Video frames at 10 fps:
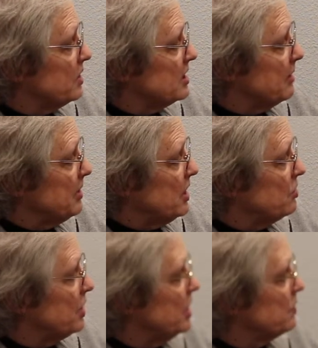some of the
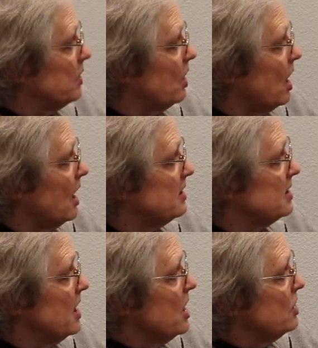trees were lost